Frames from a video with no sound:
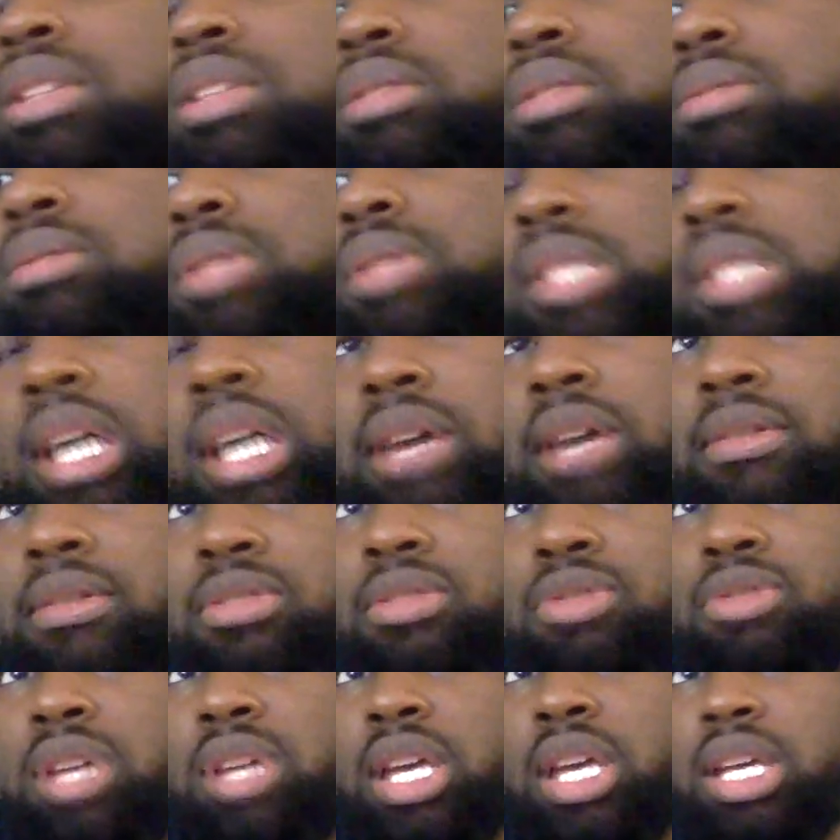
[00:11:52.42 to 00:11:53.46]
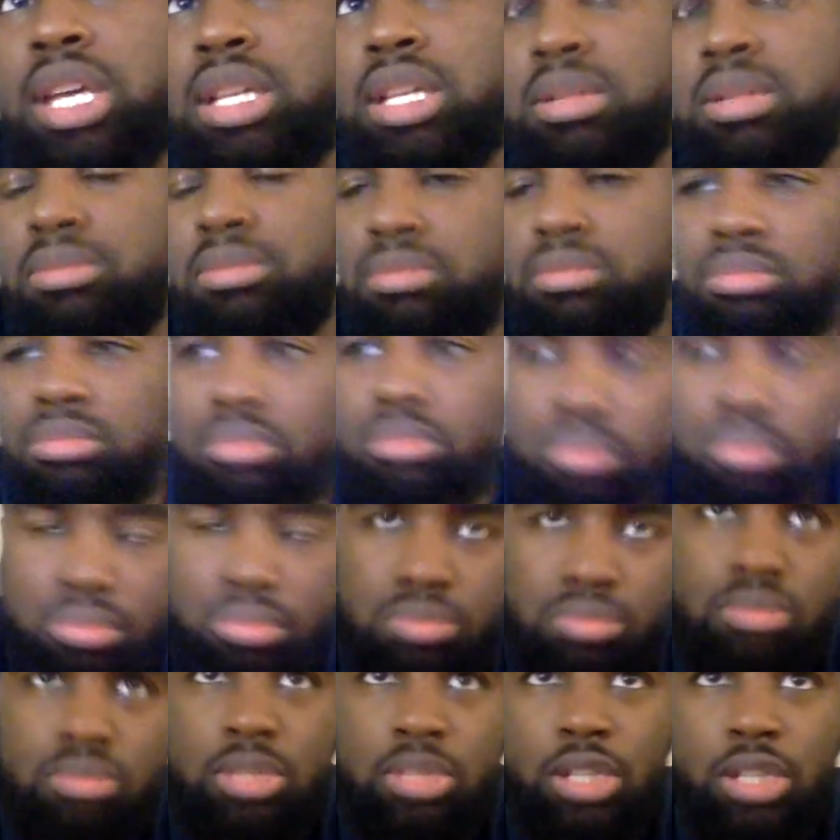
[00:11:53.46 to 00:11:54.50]
decide, you can't
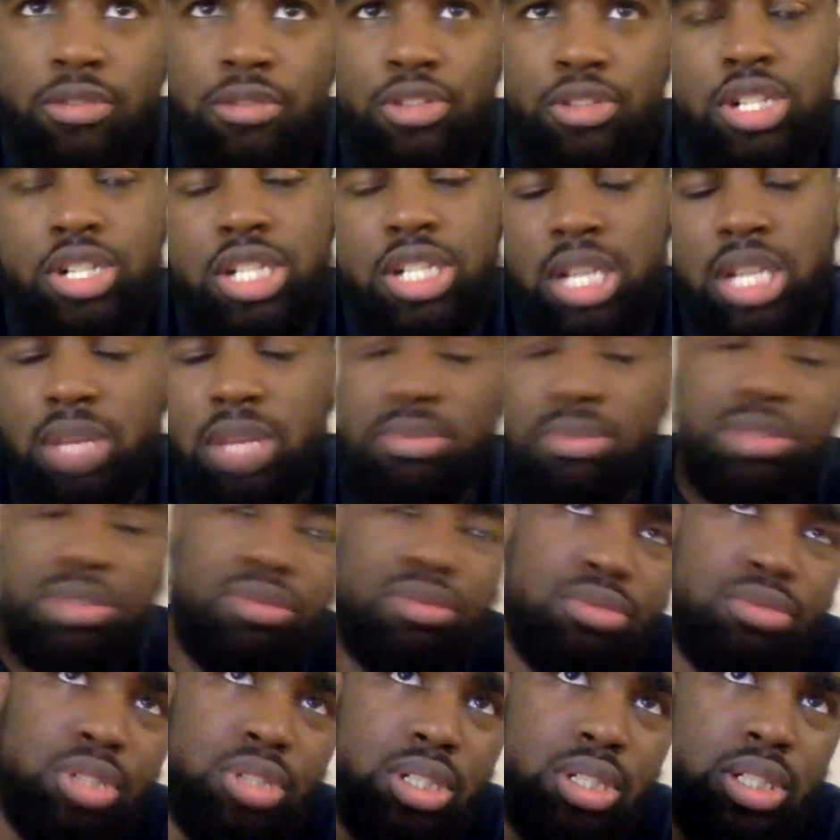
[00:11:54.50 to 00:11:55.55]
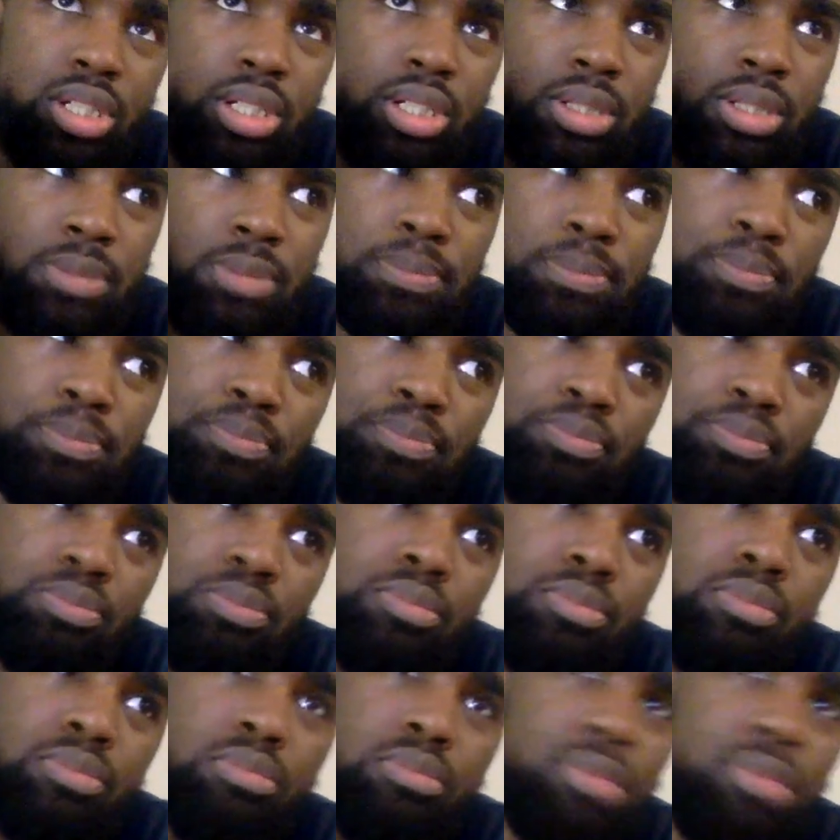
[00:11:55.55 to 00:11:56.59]
differentiate between
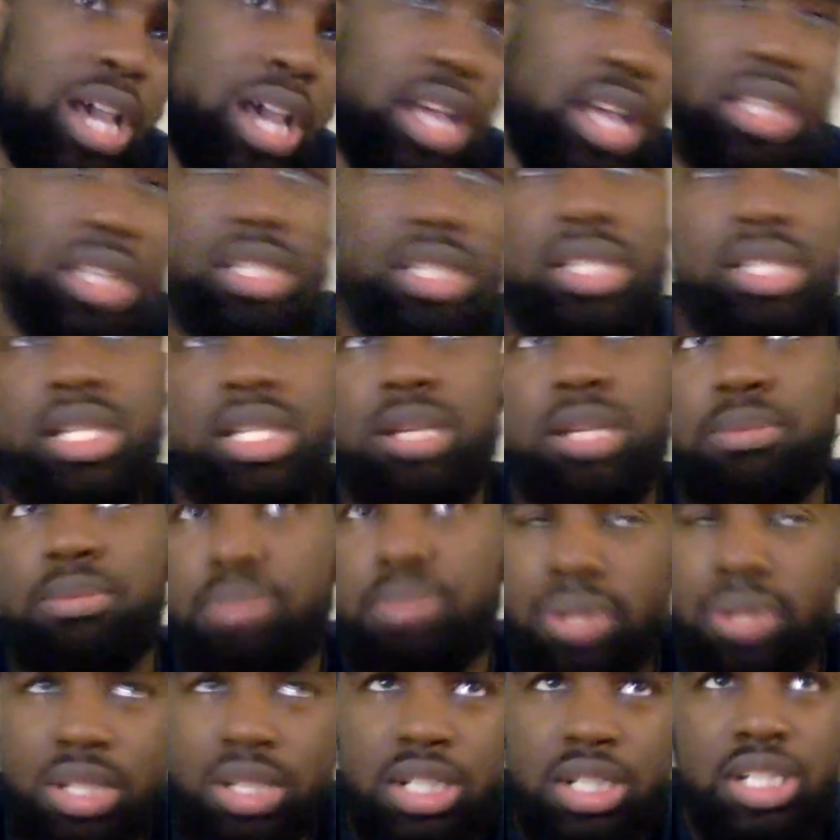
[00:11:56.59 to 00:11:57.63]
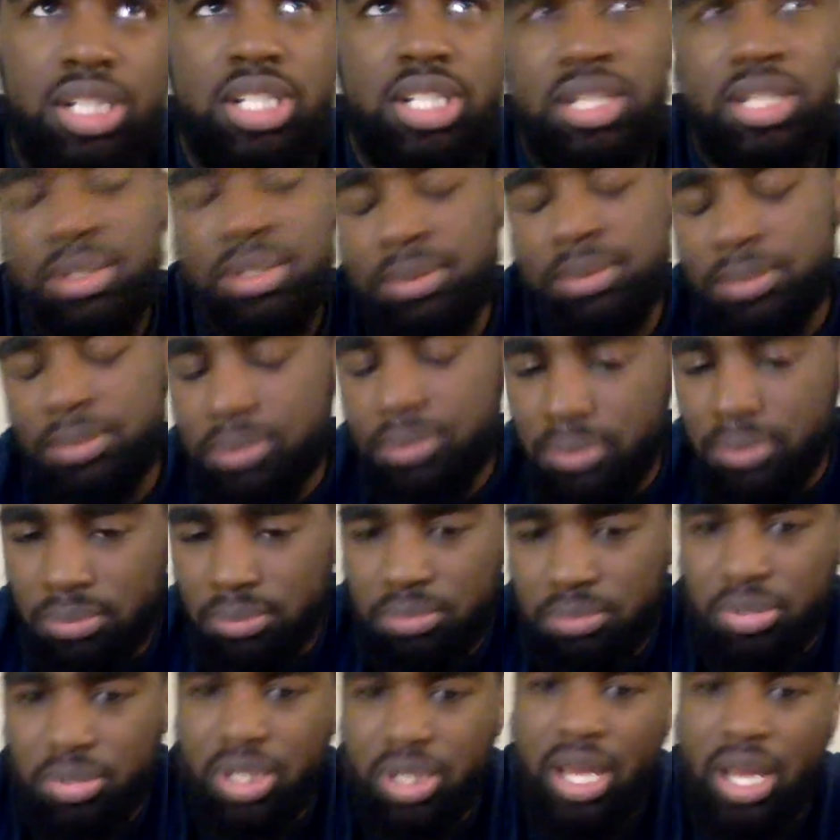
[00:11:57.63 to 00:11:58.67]
Malice and Push,
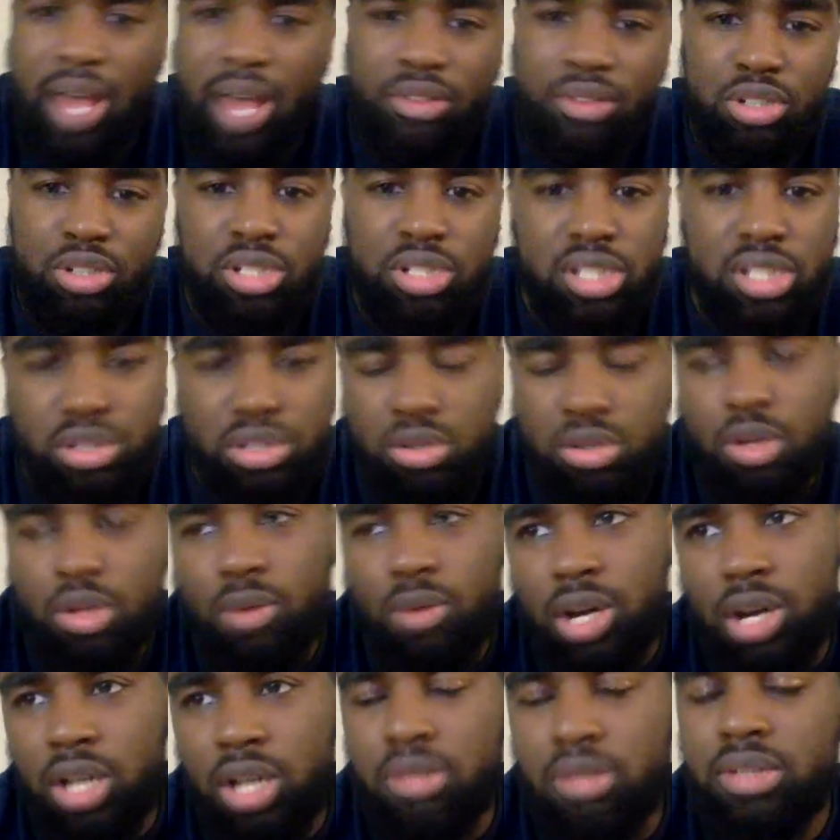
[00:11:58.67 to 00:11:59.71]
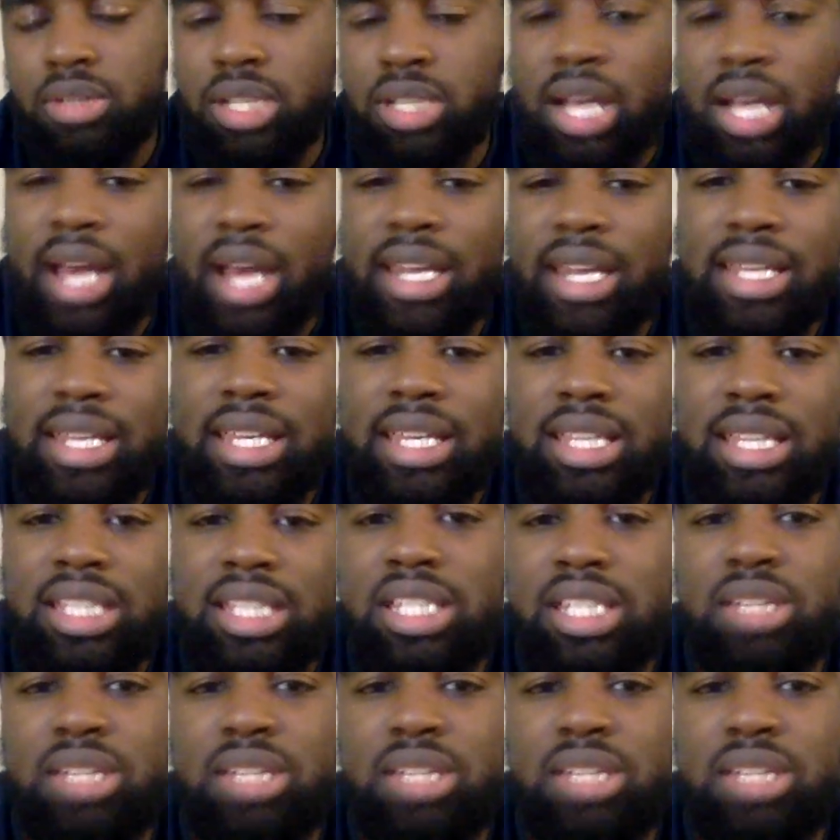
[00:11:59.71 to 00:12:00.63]
but after you listen to it a while, you gotta get to the